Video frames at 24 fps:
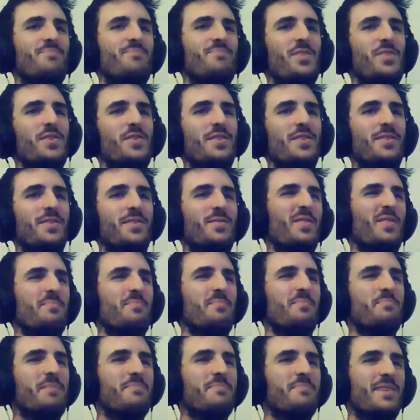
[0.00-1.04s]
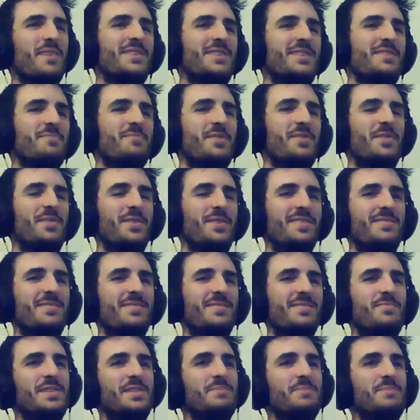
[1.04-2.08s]
Well, not big budget.
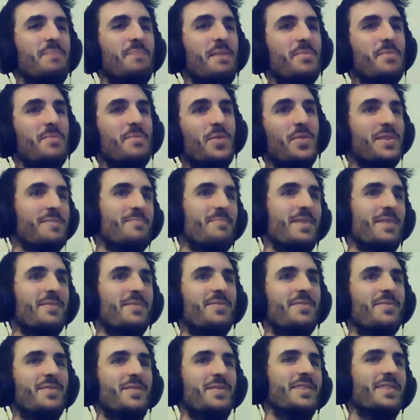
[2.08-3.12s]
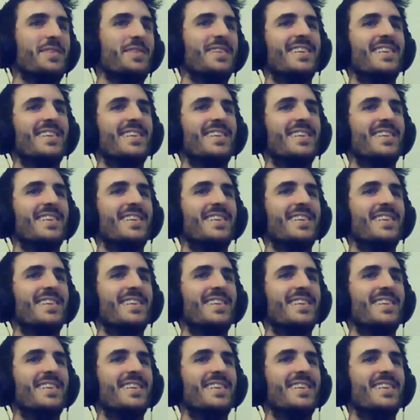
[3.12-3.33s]
We spent more than a month on it.